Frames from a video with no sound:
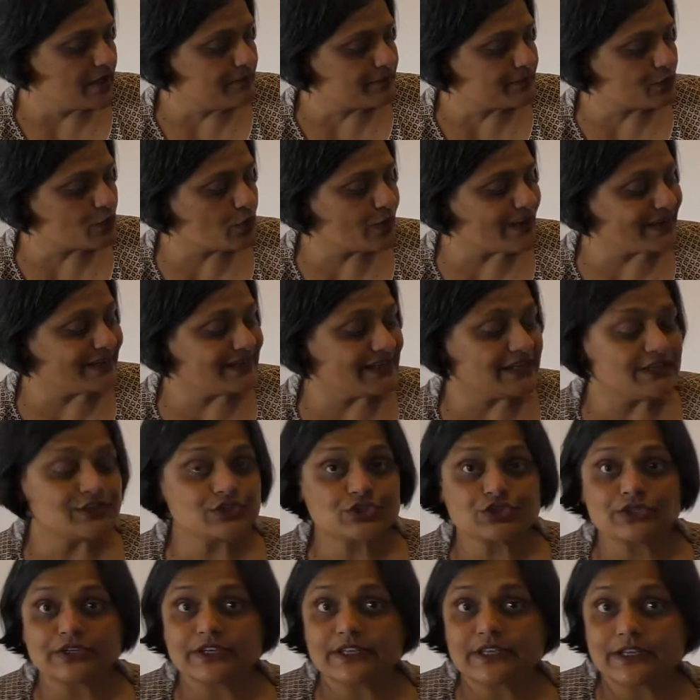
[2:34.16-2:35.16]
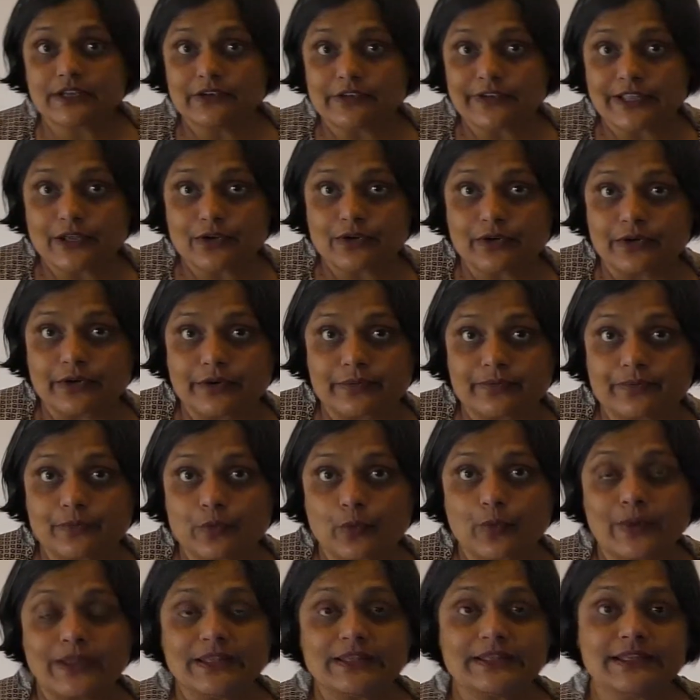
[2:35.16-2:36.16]
Provide a historical record.
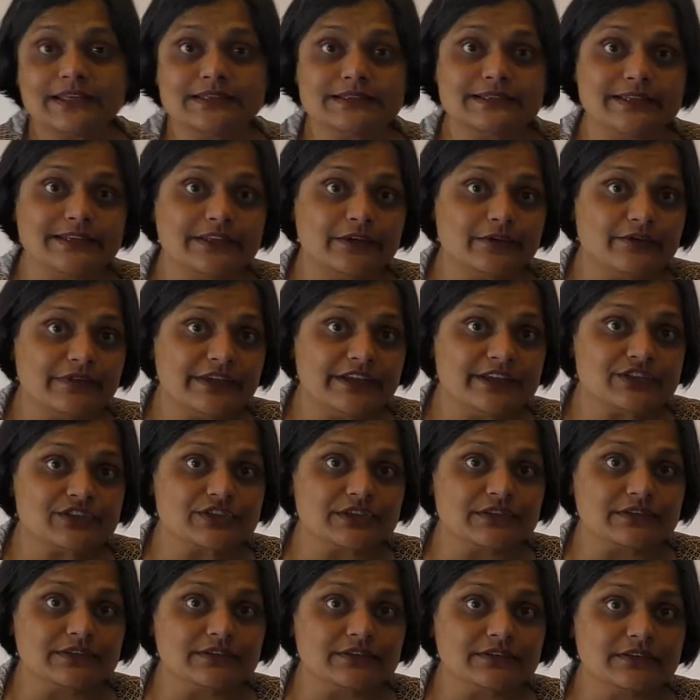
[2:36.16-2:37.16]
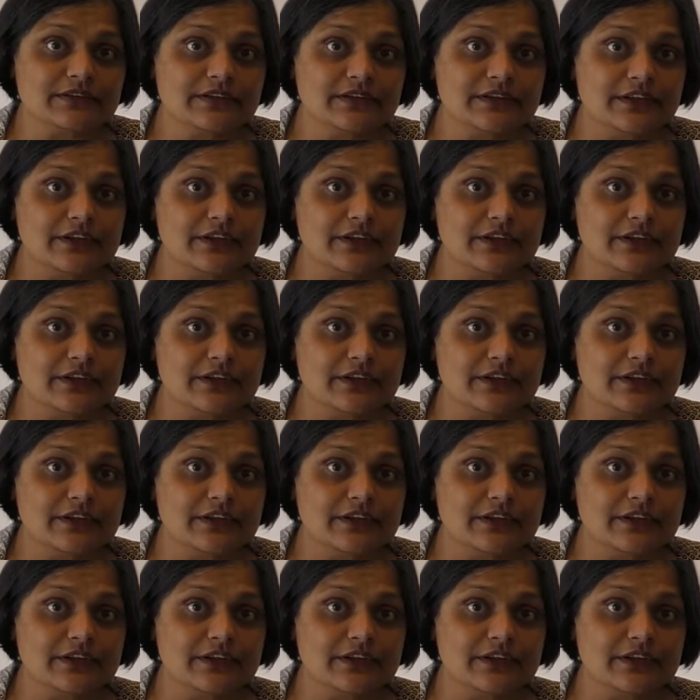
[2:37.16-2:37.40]
When there is a deviation,